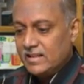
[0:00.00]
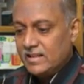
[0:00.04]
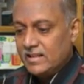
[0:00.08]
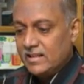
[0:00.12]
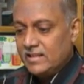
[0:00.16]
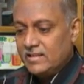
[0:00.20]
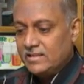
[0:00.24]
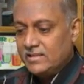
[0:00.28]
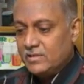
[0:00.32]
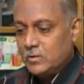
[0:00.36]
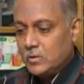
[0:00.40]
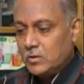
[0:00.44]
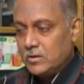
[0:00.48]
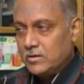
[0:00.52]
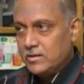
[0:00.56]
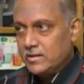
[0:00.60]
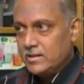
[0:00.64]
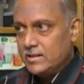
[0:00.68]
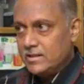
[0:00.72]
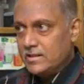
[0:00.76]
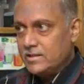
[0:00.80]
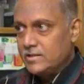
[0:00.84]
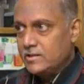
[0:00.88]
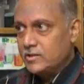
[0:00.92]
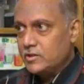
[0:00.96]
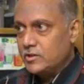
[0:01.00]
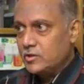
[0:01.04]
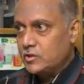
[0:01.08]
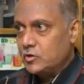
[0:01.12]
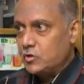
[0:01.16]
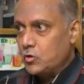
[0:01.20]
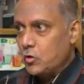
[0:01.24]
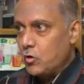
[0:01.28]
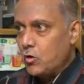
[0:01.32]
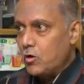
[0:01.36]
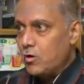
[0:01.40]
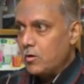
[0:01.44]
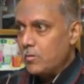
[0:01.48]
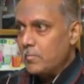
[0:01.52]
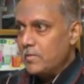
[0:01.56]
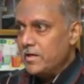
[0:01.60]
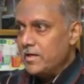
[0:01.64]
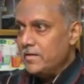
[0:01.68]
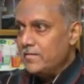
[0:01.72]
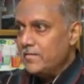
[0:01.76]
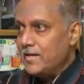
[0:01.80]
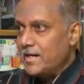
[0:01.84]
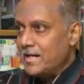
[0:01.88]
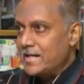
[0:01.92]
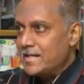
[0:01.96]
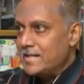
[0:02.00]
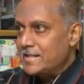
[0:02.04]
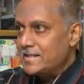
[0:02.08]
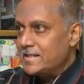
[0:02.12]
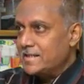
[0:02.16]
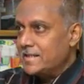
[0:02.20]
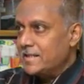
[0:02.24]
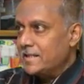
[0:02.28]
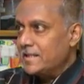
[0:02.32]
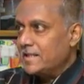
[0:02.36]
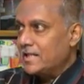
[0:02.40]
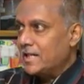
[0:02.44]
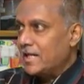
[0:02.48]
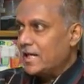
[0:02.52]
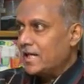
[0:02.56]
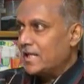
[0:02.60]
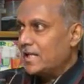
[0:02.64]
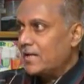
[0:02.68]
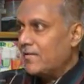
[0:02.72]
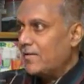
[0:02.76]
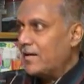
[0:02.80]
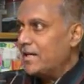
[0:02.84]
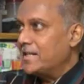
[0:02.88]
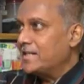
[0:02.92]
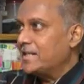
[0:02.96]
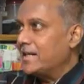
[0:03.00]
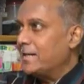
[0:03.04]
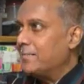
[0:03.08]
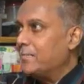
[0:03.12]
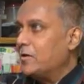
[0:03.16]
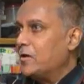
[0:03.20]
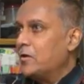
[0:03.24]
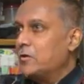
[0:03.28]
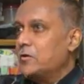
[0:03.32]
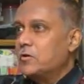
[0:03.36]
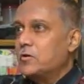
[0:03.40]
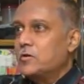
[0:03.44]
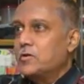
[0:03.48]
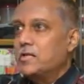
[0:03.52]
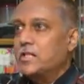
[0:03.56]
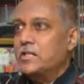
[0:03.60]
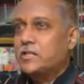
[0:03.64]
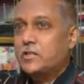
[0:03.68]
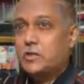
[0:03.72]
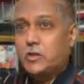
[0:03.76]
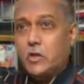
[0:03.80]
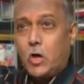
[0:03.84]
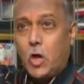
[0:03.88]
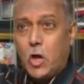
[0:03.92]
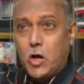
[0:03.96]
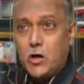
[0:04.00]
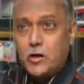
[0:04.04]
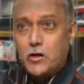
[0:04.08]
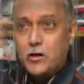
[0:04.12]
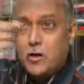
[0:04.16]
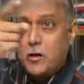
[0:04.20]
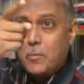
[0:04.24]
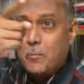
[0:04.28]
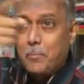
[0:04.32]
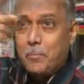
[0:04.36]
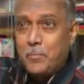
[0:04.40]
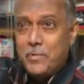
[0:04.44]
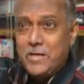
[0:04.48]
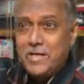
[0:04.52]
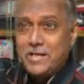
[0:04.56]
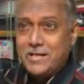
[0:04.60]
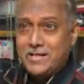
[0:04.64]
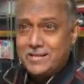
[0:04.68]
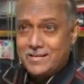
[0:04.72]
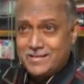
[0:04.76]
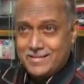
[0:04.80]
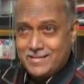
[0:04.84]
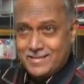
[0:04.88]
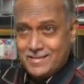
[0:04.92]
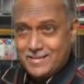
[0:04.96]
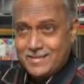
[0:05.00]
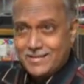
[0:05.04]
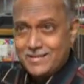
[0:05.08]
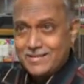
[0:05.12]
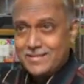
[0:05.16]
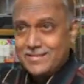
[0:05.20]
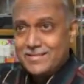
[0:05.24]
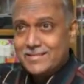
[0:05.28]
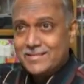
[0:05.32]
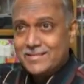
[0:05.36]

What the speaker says: And told the hills, show me where is Sita, otherwise I am going to destroy your peaks.